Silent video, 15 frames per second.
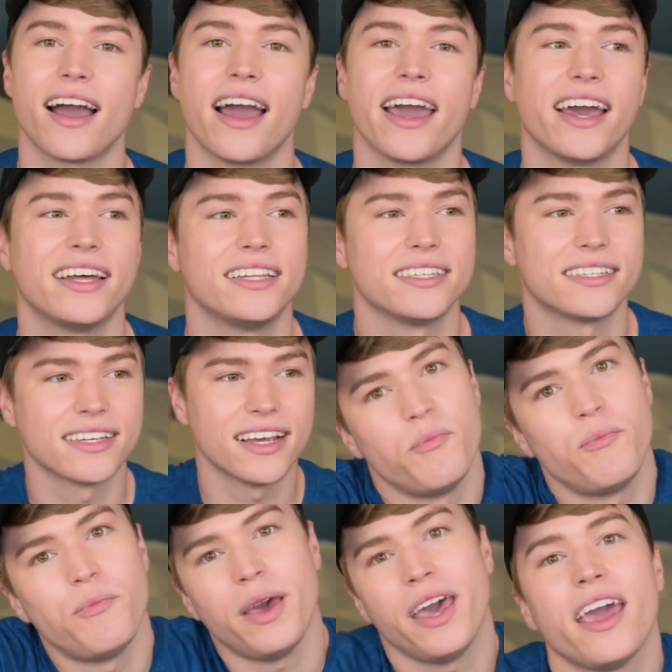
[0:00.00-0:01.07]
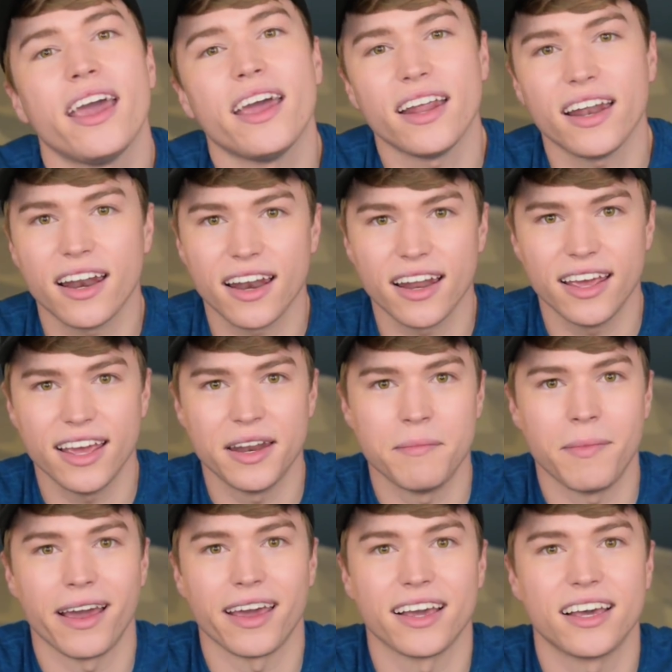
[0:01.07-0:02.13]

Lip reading: I had this pit in my